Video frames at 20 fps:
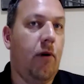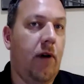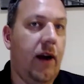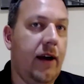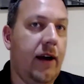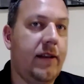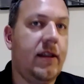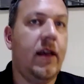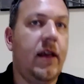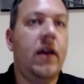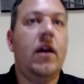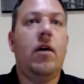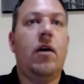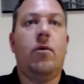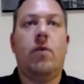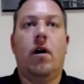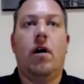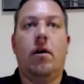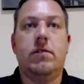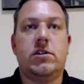it.
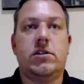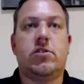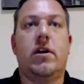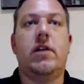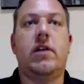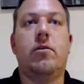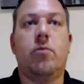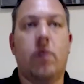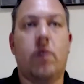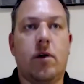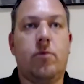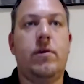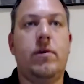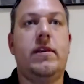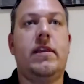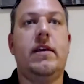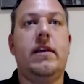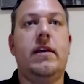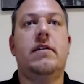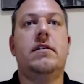We're always trying to work with
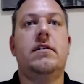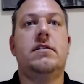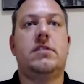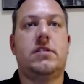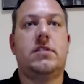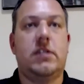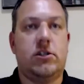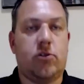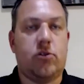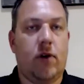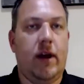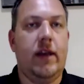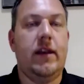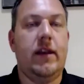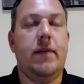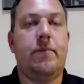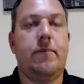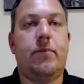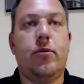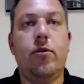dealers to try and
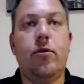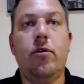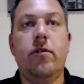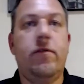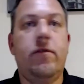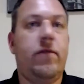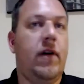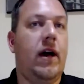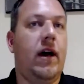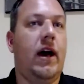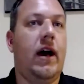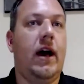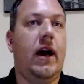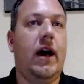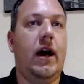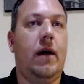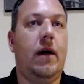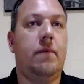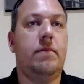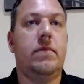improve
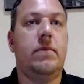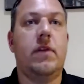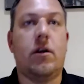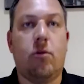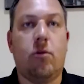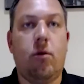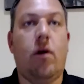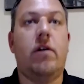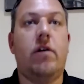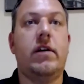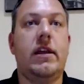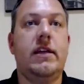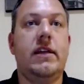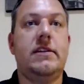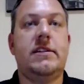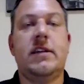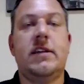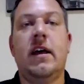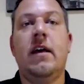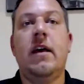the qualities